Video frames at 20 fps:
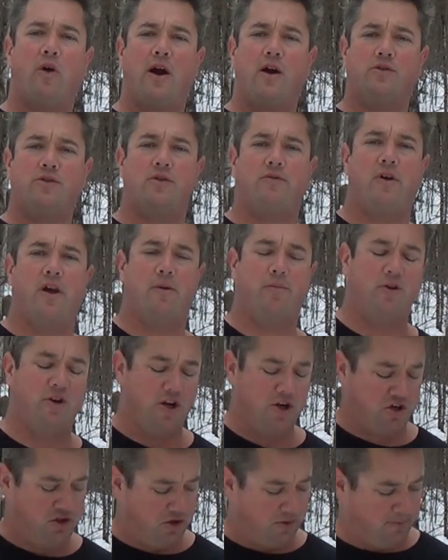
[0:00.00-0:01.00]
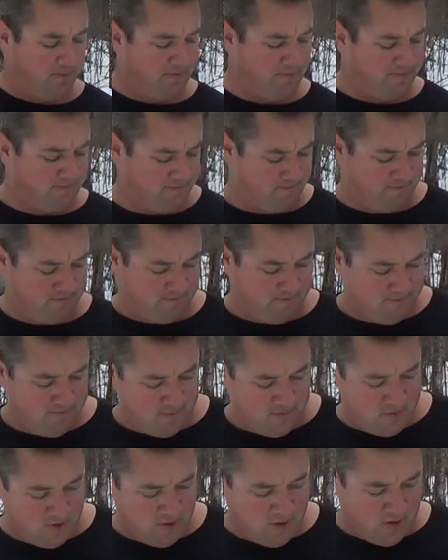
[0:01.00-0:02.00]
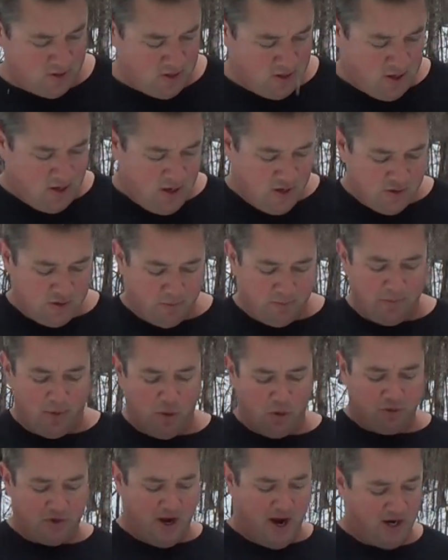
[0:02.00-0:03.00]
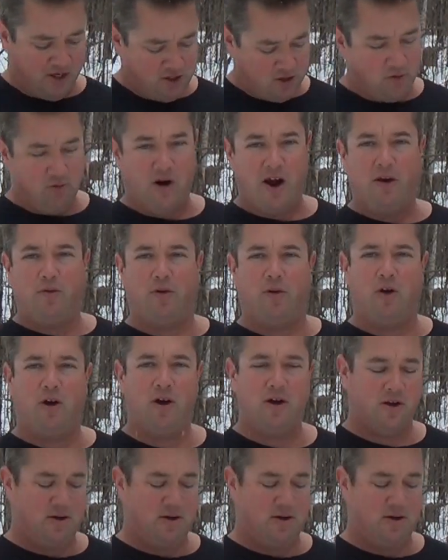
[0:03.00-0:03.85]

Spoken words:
rounds of ammunition. It's a bolt action rifle.